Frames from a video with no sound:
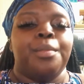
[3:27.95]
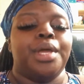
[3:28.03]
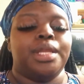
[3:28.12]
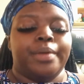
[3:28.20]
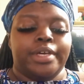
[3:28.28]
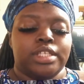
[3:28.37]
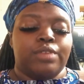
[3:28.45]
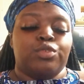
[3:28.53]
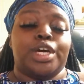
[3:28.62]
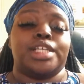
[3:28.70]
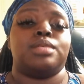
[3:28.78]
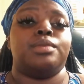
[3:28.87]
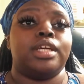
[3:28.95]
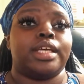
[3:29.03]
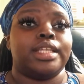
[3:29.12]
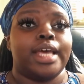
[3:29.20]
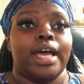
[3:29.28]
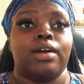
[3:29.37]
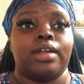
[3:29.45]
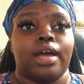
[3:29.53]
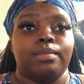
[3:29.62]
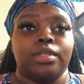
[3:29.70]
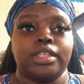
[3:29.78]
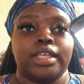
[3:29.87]
but anyways, if you guys see me looking down,
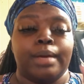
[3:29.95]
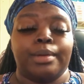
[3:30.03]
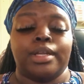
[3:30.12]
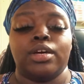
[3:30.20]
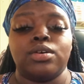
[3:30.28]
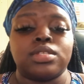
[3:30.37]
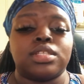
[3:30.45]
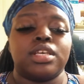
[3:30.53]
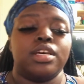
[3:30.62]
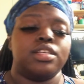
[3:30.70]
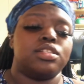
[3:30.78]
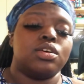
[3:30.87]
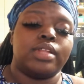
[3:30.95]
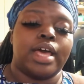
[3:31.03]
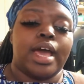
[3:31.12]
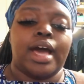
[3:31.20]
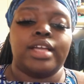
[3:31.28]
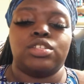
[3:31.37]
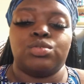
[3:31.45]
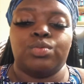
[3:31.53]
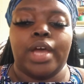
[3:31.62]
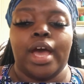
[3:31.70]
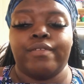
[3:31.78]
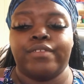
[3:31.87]
I'm looking at my notes so that I do
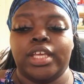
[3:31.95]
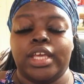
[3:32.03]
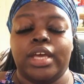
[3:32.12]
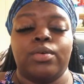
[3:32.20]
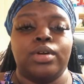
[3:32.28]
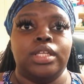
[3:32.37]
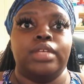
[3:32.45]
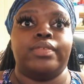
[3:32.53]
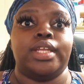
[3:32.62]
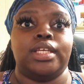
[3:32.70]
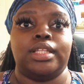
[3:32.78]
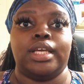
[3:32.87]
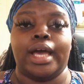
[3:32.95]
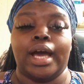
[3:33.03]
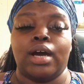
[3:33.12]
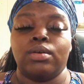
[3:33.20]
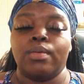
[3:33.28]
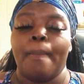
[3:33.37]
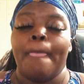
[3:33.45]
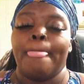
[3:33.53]
not forget or leave anything out,